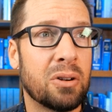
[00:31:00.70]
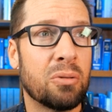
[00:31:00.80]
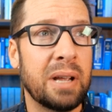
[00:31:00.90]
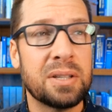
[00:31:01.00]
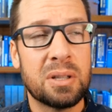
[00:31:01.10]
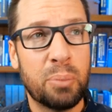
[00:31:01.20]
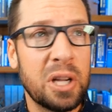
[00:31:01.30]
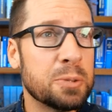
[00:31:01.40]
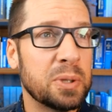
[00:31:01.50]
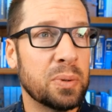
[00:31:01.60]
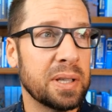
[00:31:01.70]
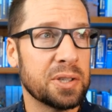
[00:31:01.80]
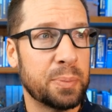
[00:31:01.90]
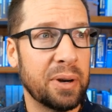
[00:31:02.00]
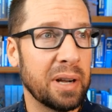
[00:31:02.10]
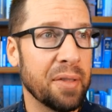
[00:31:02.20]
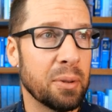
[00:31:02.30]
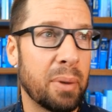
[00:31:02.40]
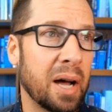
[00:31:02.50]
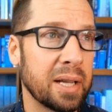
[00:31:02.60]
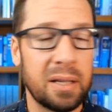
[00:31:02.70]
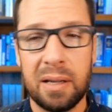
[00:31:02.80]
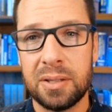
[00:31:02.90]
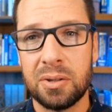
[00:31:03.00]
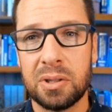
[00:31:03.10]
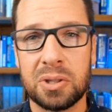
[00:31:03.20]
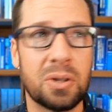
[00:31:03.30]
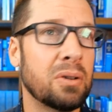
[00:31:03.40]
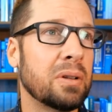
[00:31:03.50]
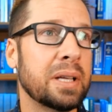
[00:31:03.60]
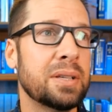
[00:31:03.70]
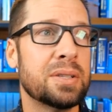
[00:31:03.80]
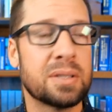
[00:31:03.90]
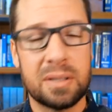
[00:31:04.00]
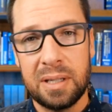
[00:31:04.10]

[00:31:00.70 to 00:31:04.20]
creates the bridge between the spirit and the body, and so the soul is